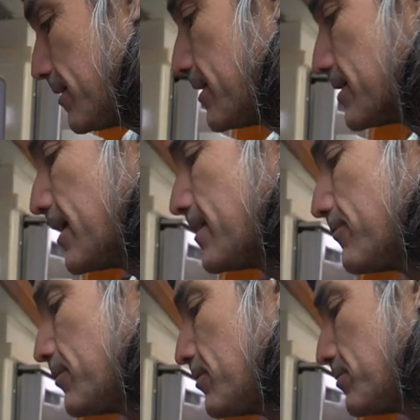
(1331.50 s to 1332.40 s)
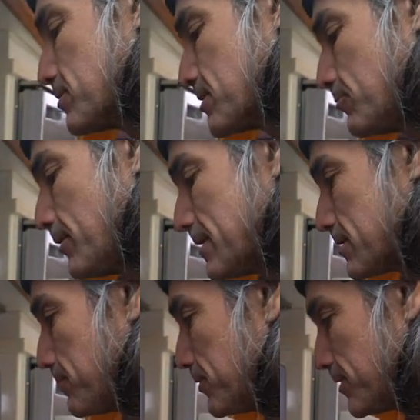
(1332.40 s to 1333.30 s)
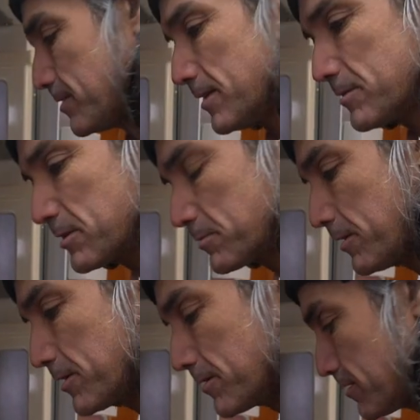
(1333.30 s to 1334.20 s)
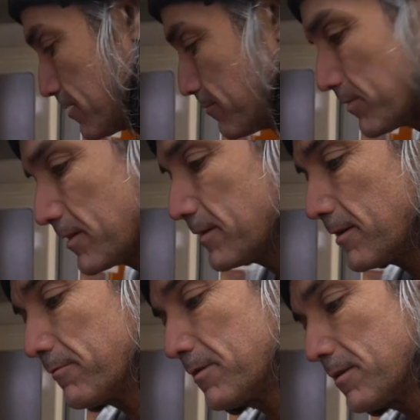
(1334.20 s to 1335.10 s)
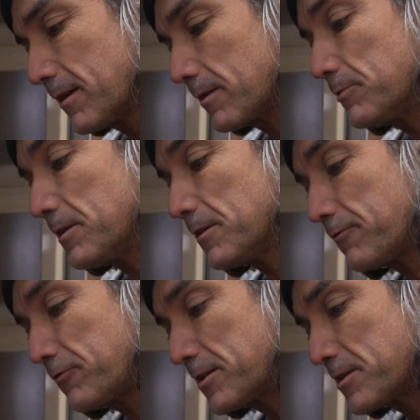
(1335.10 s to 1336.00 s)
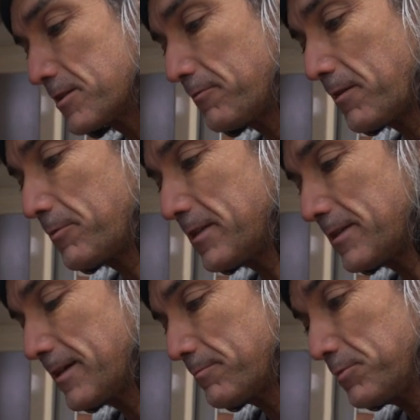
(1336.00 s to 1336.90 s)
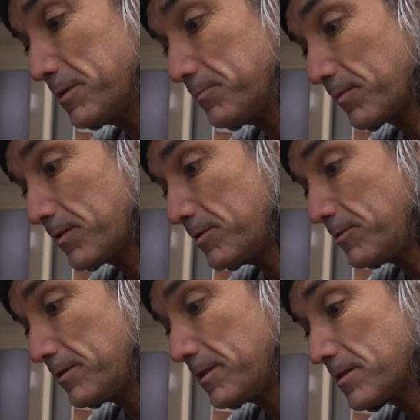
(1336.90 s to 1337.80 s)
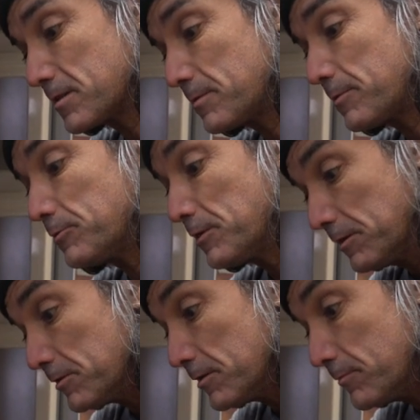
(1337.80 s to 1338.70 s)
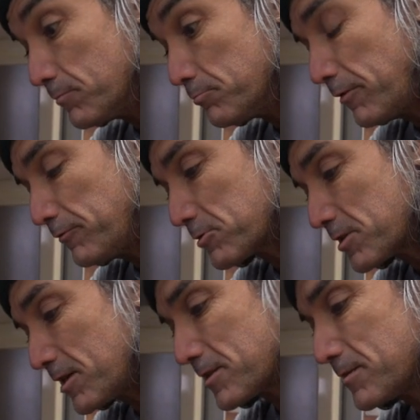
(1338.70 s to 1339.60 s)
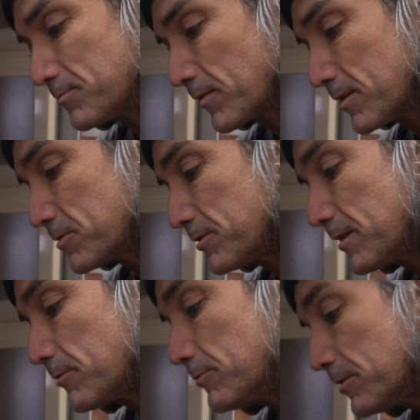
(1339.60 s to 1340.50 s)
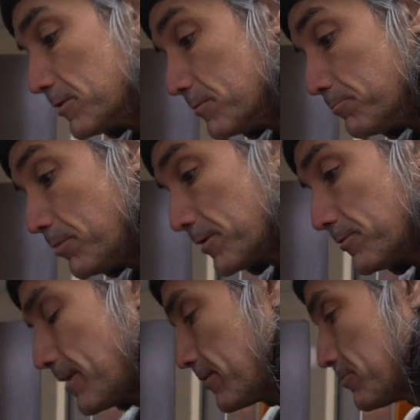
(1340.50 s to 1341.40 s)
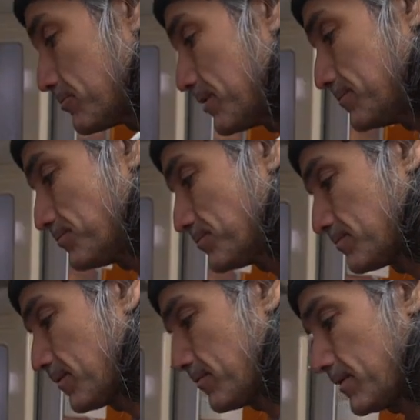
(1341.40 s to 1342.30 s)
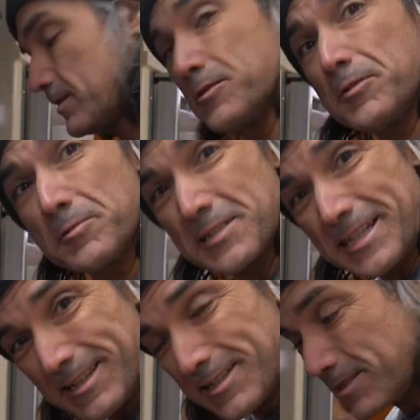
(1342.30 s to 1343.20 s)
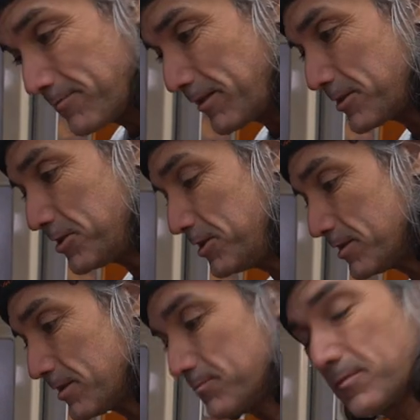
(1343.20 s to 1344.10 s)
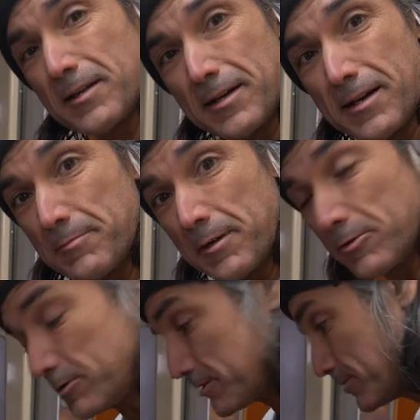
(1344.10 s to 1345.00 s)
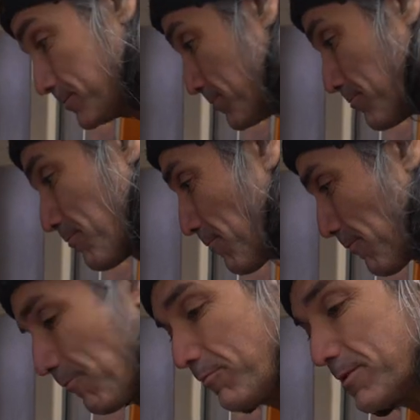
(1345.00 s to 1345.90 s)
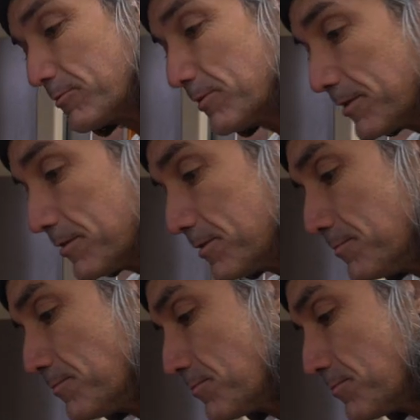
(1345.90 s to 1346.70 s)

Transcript: It's kind of almost a waste to put in this much butter of like the really good French stuff that we can get, but you know what? This is going to be really good buffalo sauce. So you get the really good butter that goes with it. You can almost eat this stuff like cheese. I'm not going to, but it's really good.